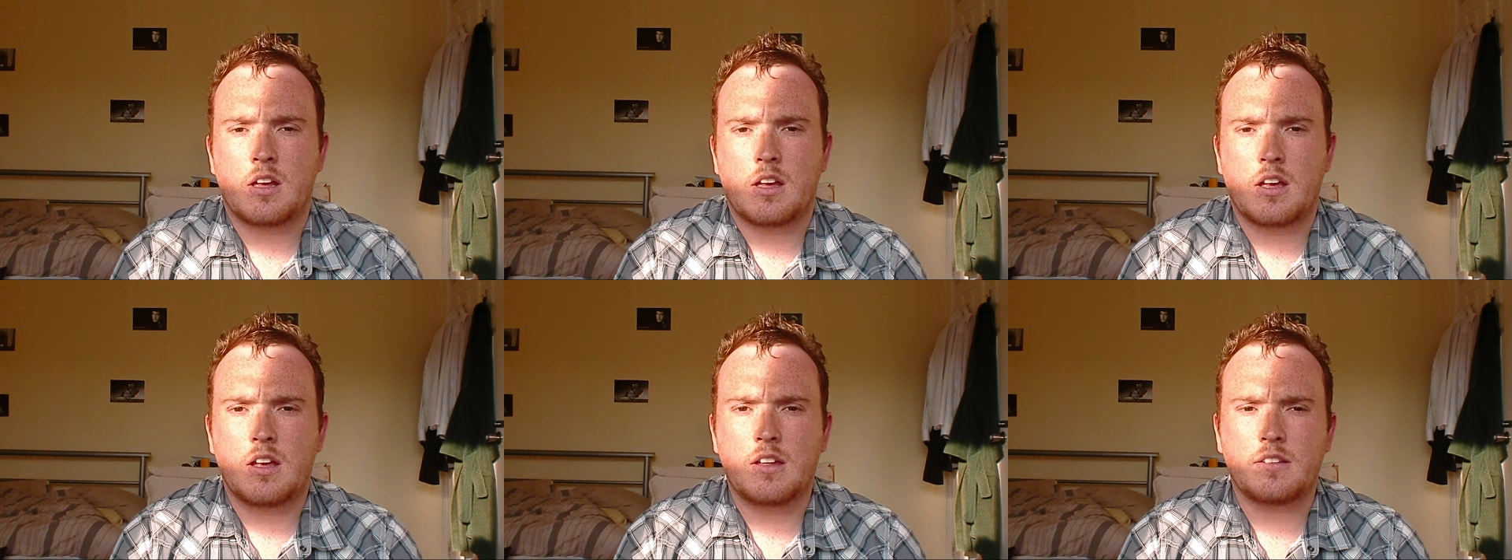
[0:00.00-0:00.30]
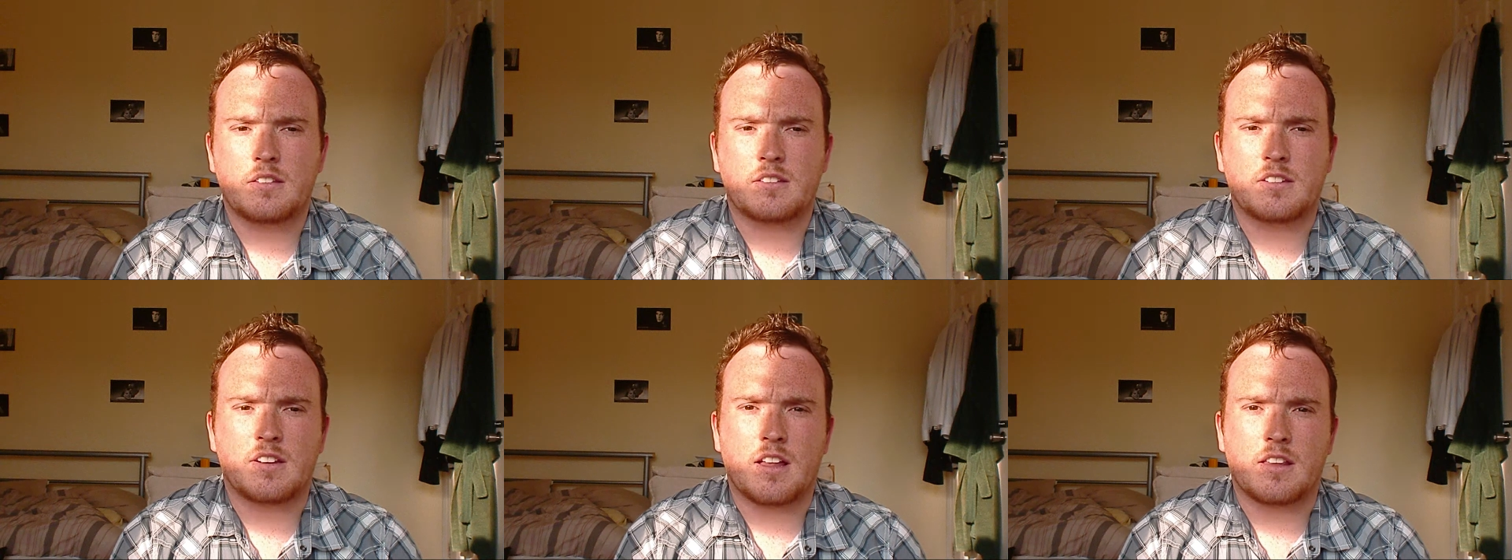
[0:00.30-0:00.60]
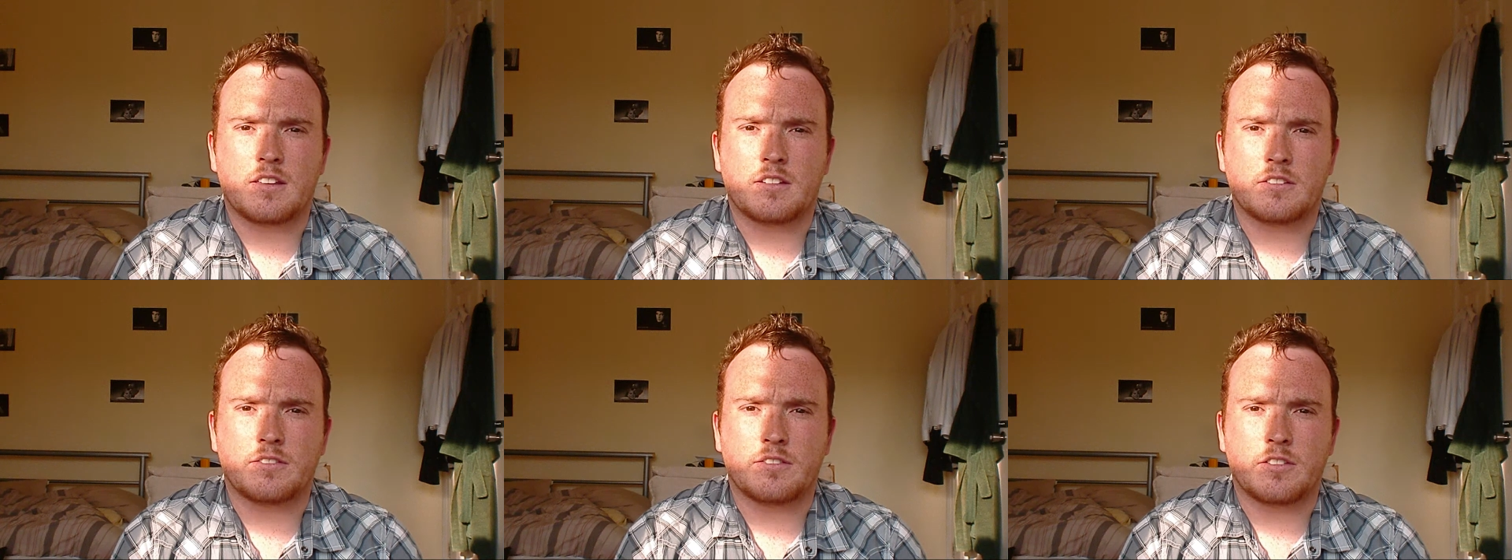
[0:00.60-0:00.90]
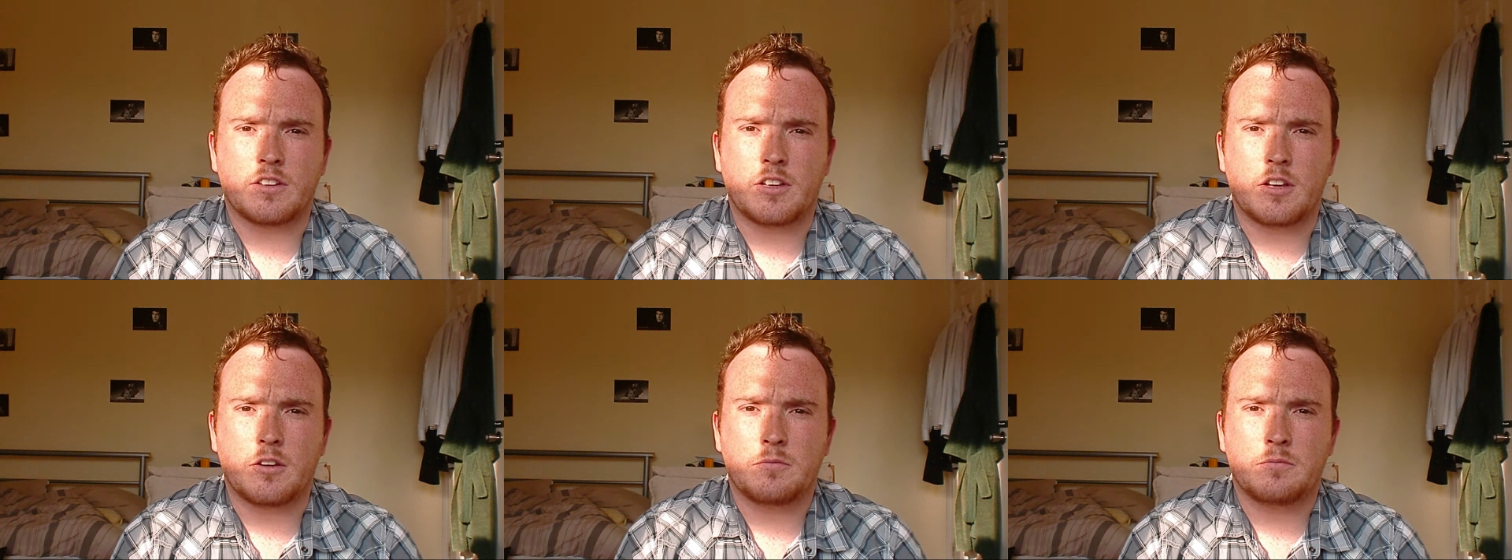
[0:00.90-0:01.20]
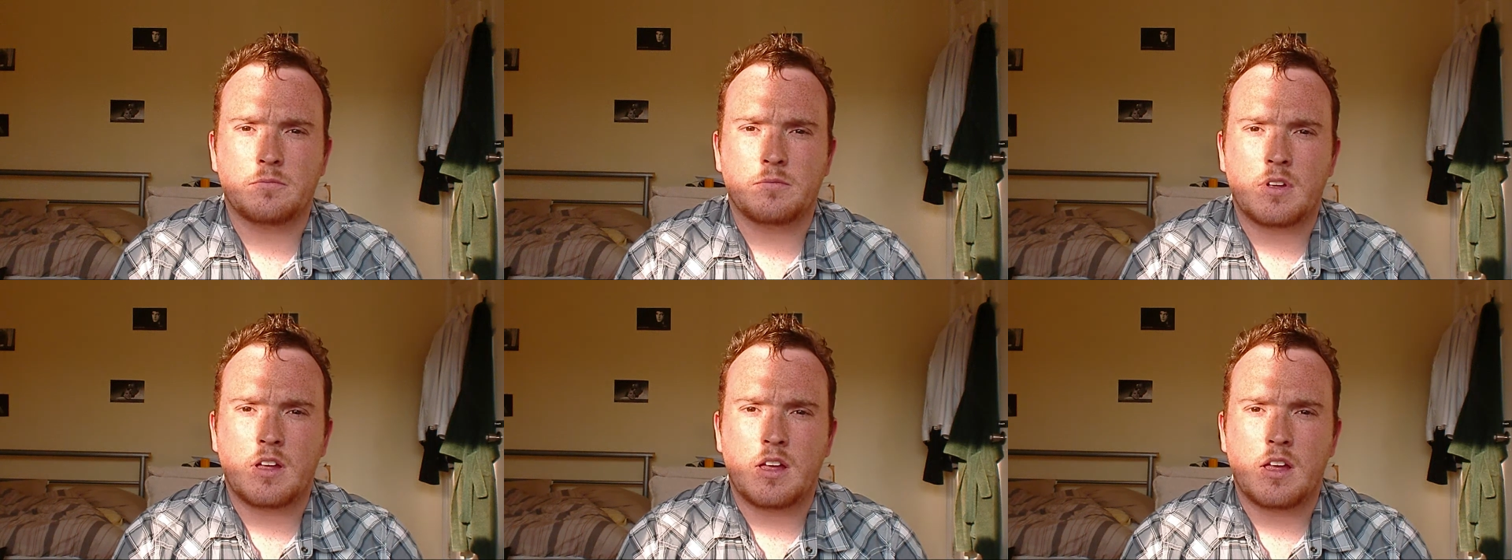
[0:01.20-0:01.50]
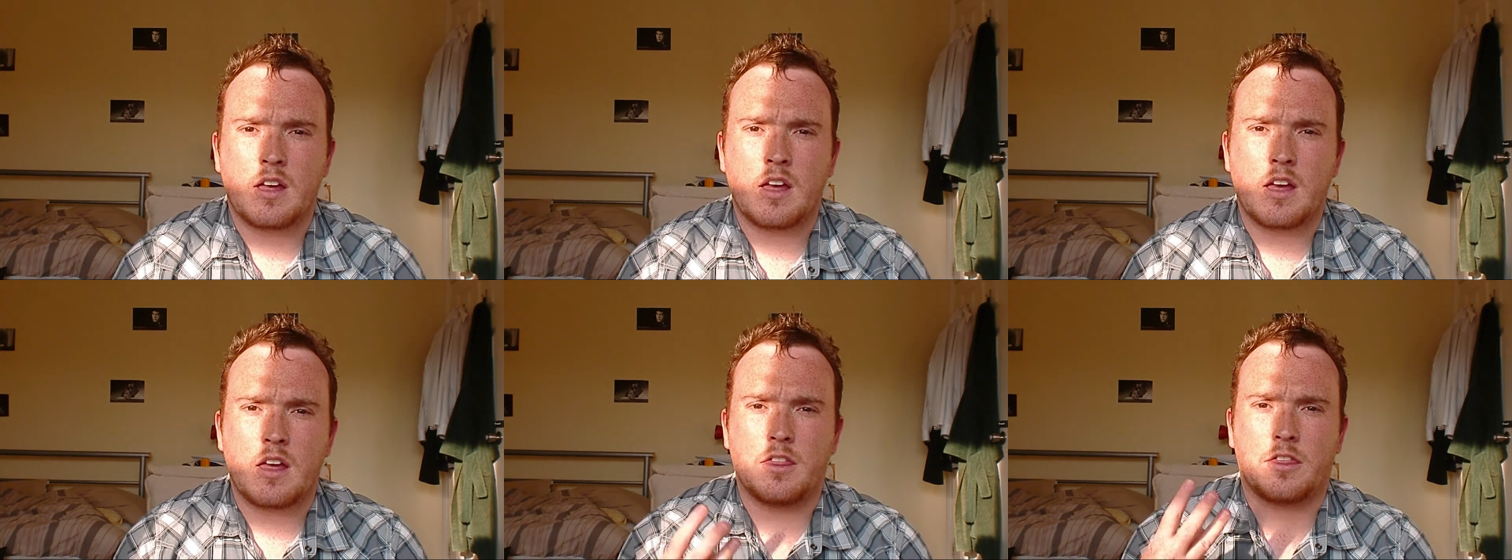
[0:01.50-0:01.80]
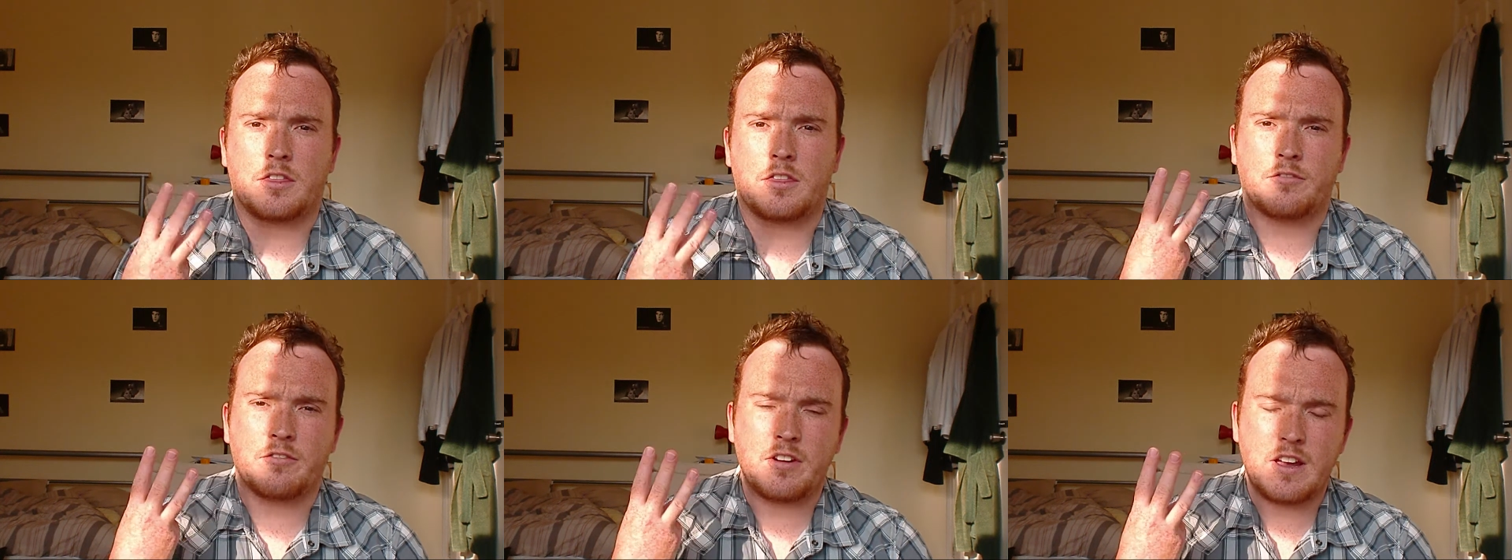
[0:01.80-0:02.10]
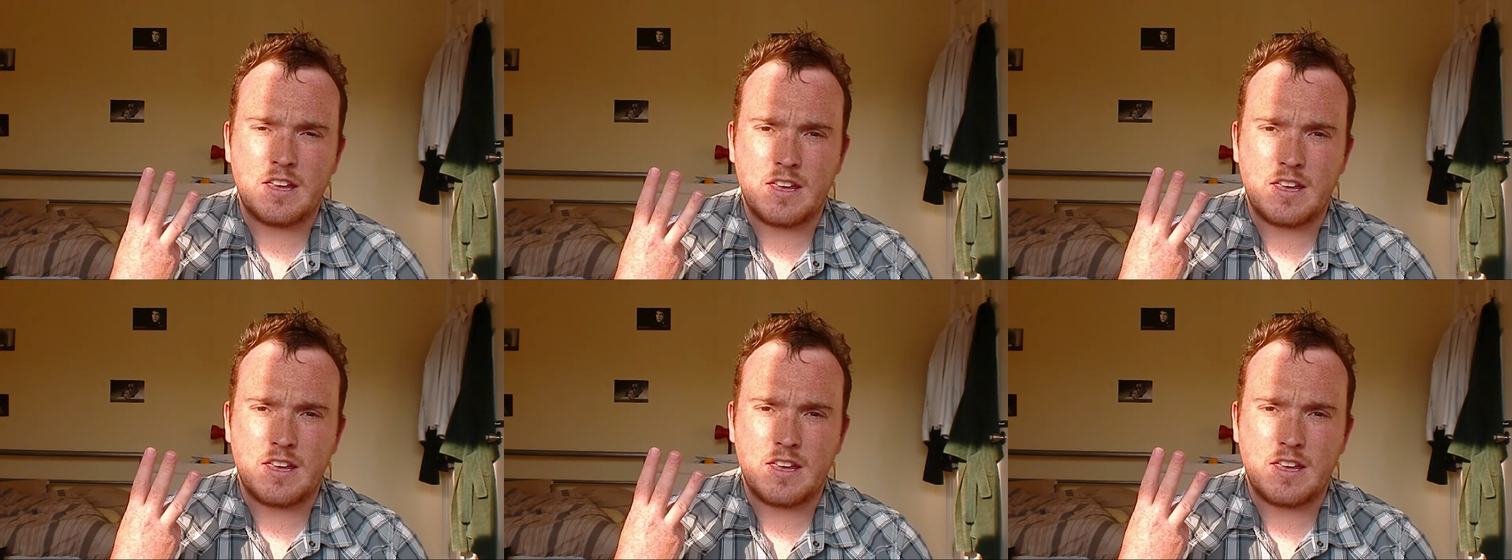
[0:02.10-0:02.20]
Here's a challenge for you. In 3